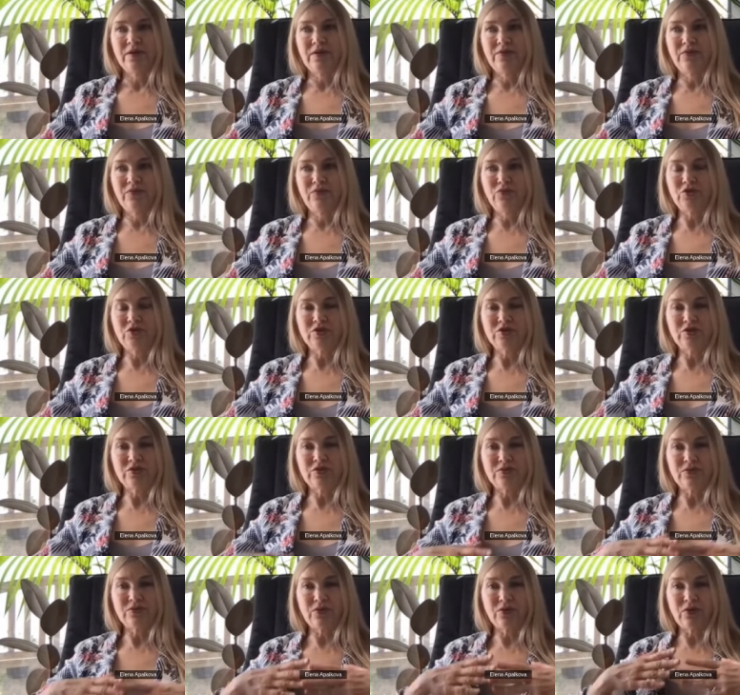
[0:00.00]
if you
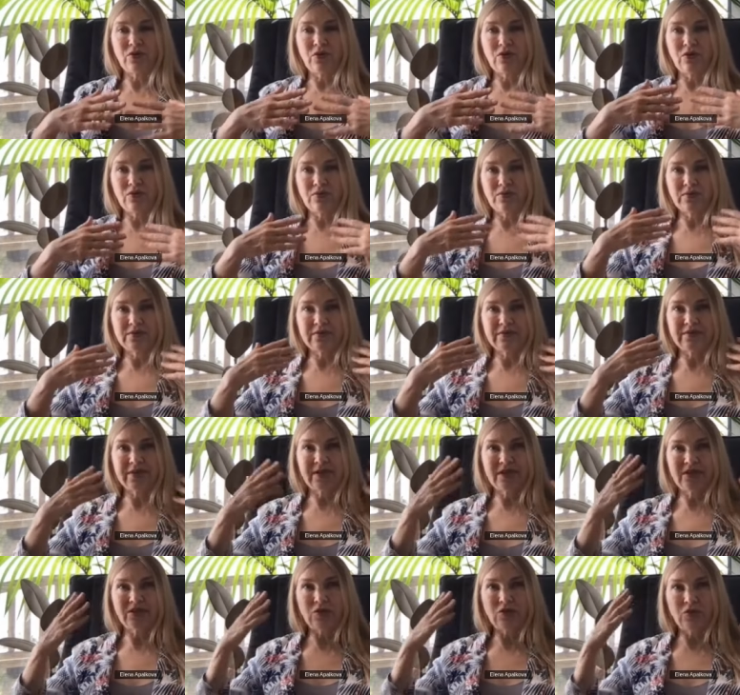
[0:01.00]
just
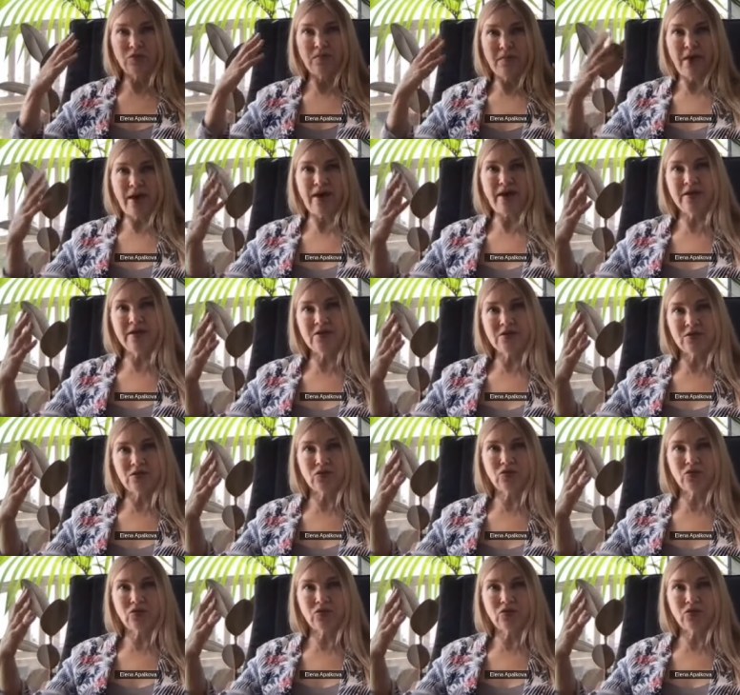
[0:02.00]
set your mind